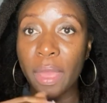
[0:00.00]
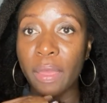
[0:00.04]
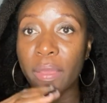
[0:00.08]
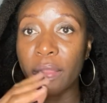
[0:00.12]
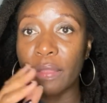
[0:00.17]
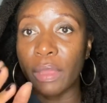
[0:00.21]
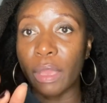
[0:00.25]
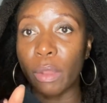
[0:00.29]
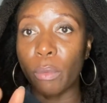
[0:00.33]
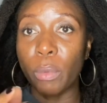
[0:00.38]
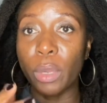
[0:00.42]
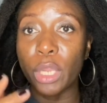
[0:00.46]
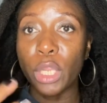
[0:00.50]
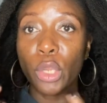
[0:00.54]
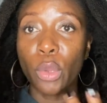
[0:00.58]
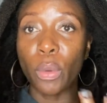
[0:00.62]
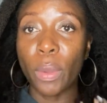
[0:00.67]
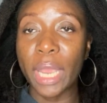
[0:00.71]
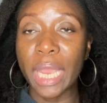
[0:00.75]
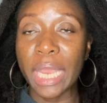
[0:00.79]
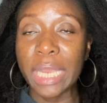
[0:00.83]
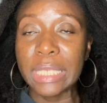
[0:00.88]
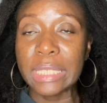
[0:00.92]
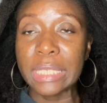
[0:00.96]
That way your
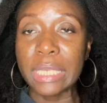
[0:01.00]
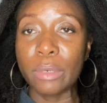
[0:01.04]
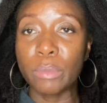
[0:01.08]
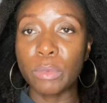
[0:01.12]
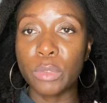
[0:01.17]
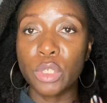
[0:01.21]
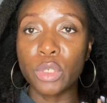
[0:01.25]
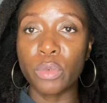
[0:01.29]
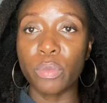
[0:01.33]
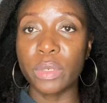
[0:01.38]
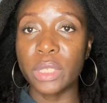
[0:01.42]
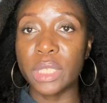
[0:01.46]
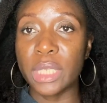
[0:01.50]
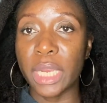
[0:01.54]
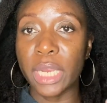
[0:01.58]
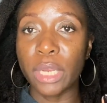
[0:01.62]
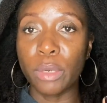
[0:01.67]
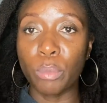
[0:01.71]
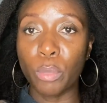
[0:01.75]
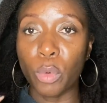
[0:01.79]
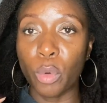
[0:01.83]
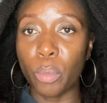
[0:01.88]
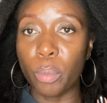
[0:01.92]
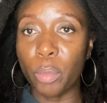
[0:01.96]
hair is able to retain
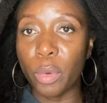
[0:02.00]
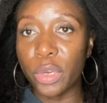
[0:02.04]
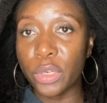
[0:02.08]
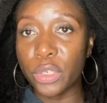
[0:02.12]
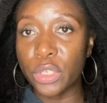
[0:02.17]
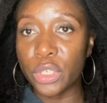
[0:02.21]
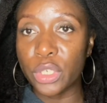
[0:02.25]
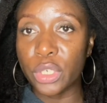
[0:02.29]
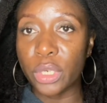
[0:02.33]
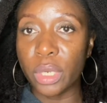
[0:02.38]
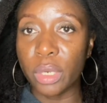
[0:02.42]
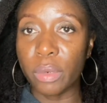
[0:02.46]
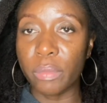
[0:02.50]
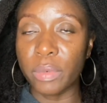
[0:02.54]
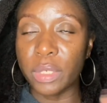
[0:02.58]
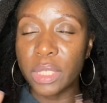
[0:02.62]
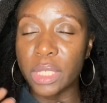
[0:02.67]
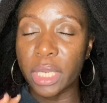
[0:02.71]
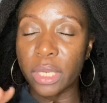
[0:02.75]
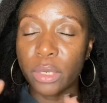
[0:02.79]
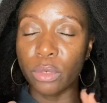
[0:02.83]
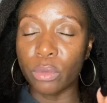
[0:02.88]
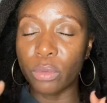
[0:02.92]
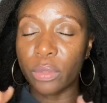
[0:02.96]
more moisture and
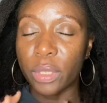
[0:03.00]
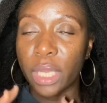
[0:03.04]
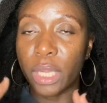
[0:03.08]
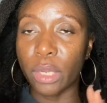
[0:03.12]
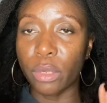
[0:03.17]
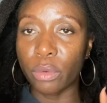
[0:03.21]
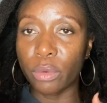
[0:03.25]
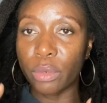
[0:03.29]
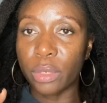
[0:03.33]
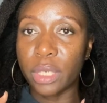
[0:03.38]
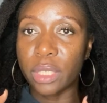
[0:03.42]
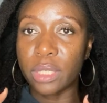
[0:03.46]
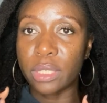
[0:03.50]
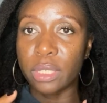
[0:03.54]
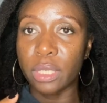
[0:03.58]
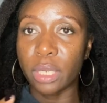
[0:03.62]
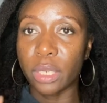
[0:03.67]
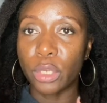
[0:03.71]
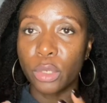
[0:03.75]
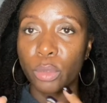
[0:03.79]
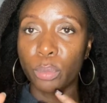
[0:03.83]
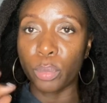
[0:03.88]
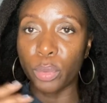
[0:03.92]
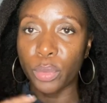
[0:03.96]
retain all that goodness that
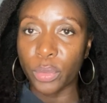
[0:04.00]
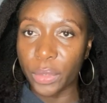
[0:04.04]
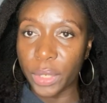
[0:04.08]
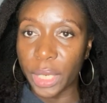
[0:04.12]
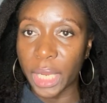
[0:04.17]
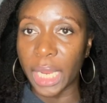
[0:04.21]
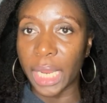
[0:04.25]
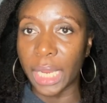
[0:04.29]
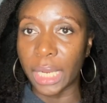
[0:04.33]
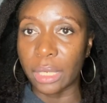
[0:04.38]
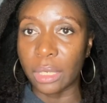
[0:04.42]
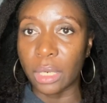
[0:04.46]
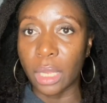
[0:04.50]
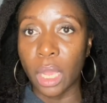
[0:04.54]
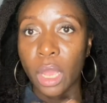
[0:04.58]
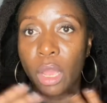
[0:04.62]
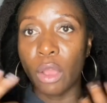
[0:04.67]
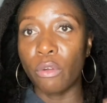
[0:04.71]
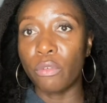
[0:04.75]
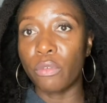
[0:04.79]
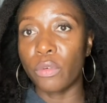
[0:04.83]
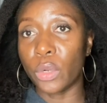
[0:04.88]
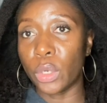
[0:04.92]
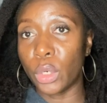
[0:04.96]
you put in
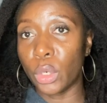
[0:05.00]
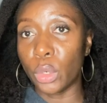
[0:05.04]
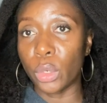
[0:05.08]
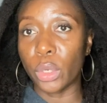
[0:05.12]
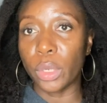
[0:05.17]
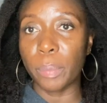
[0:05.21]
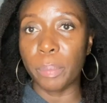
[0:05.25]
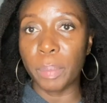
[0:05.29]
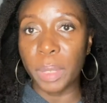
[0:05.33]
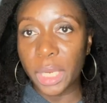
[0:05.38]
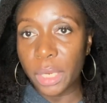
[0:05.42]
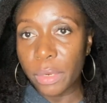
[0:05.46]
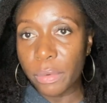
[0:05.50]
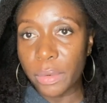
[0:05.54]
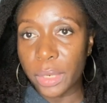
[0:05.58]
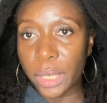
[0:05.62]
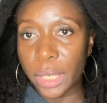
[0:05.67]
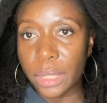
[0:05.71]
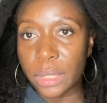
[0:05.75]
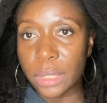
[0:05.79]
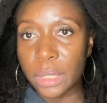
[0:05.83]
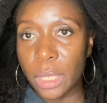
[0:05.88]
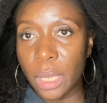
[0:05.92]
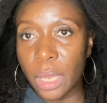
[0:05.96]
for a longer
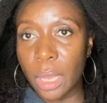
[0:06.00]
period.